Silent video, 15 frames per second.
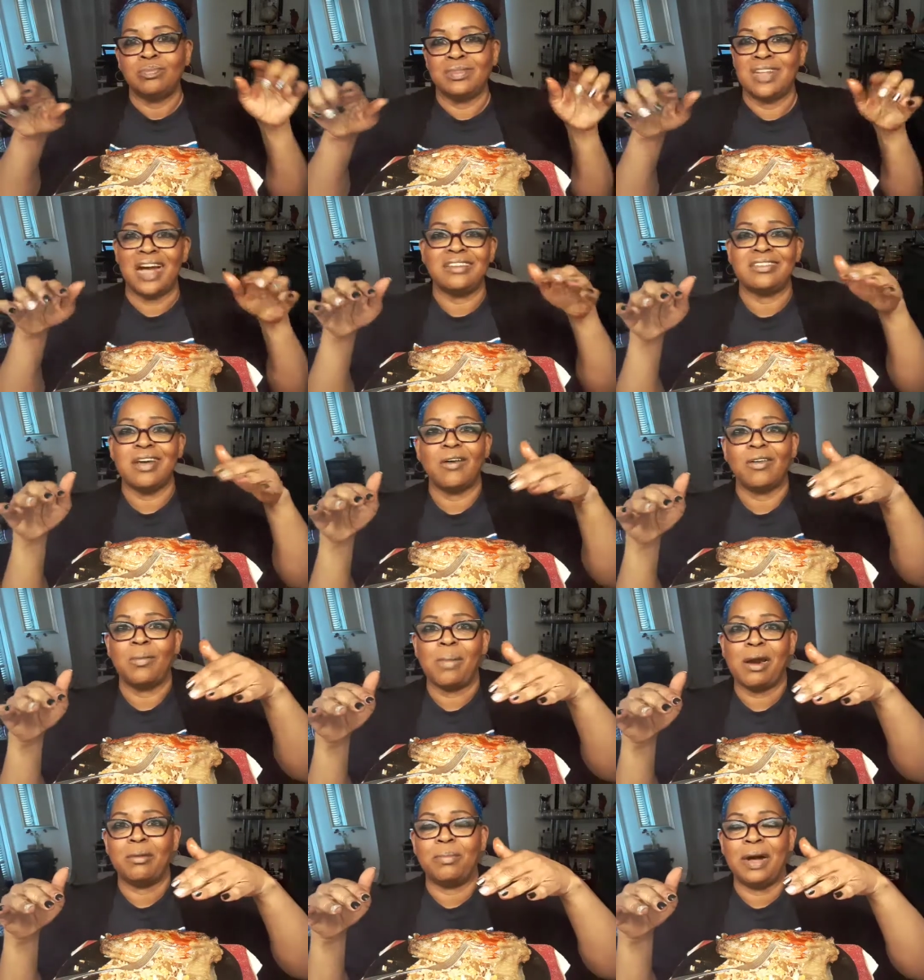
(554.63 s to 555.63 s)
Not talking
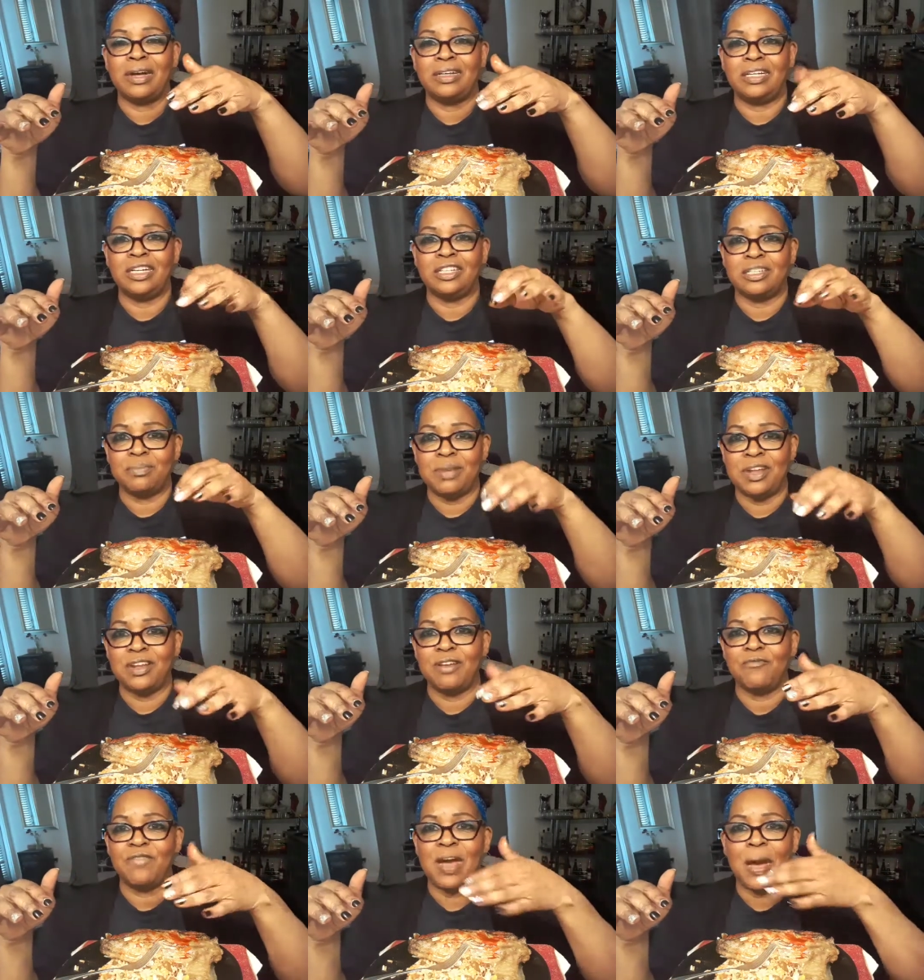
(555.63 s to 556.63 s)
about my
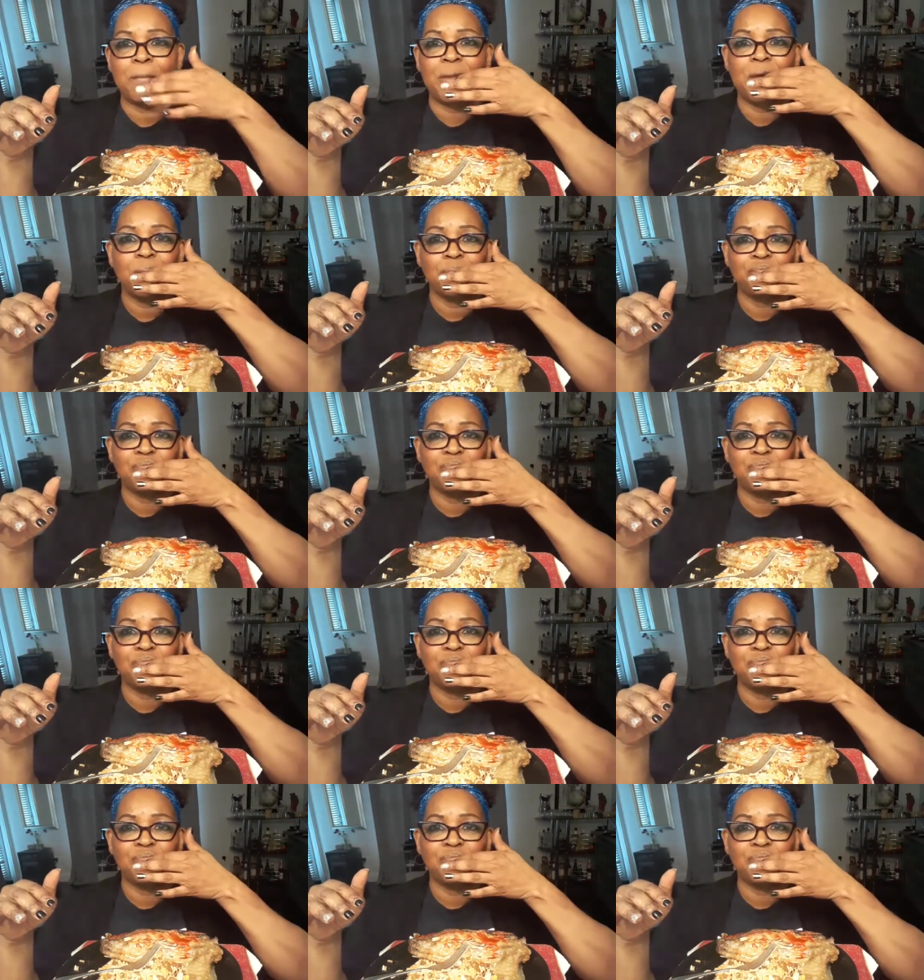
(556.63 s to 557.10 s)
intermediate family,